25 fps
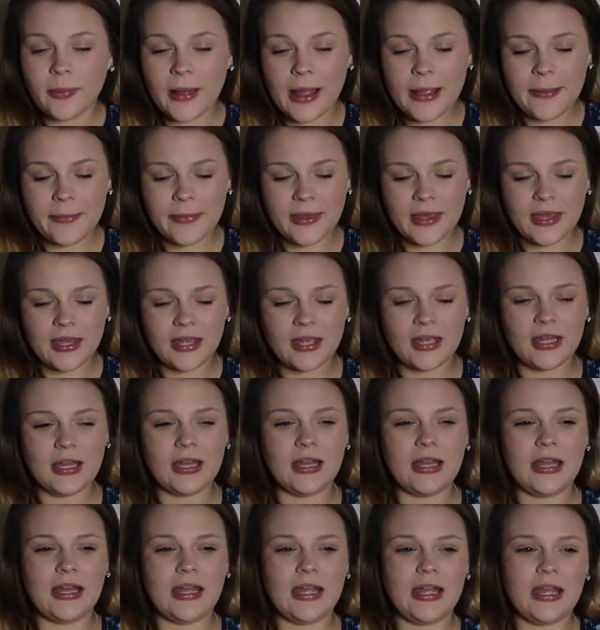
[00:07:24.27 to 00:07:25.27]
by me
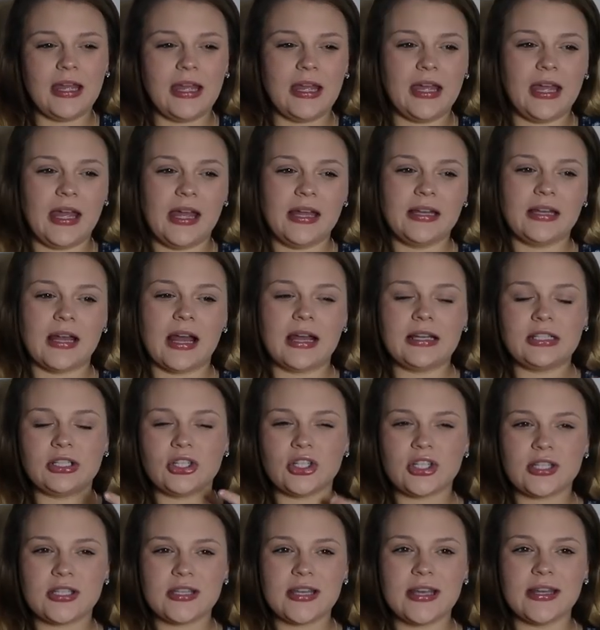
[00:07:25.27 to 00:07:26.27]
and I
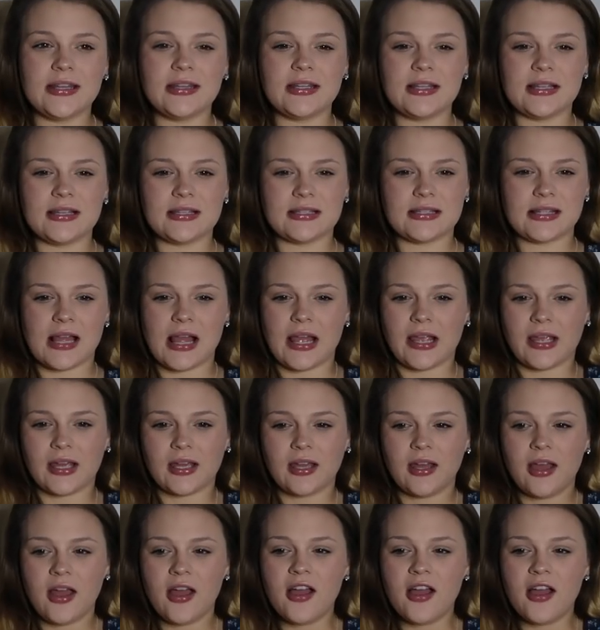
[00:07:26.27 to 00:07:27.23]
just get these like